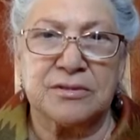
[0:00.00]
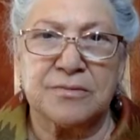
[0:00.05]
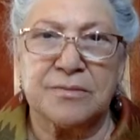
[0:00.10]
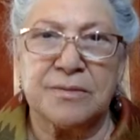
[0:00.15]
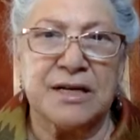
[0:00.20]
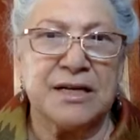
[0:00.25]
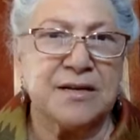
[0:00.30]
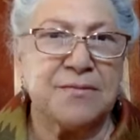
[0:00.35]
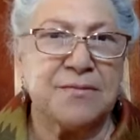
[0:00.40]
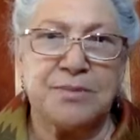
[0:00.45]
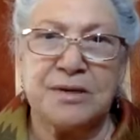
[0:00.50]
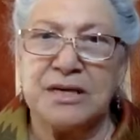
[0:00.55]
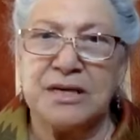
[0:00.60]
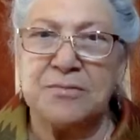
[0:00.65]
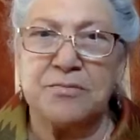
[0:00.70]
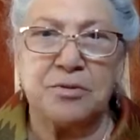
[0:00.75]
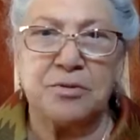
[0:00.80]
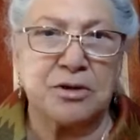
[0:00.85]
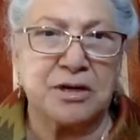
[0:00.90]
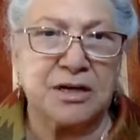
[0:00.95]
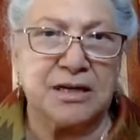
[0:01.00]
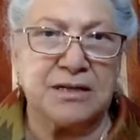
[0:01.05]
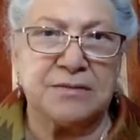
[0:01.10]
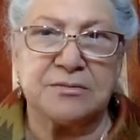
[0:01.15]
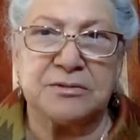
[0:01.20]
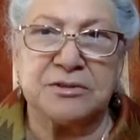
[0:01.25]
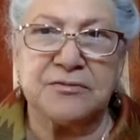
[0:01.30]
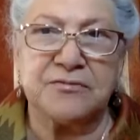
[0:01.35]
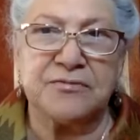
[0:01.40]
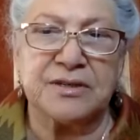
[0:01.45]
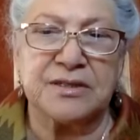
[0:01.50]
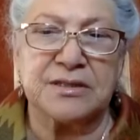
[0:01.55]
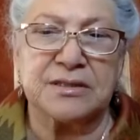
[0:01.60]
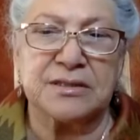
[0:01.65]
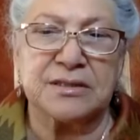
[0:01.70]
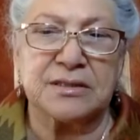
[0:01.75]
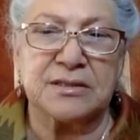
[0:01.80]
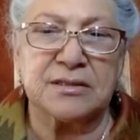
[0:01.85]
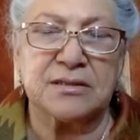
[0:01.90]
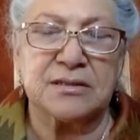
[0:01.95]
Many people came to
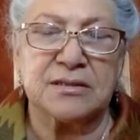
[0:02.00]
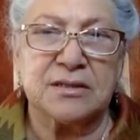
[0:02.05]
visit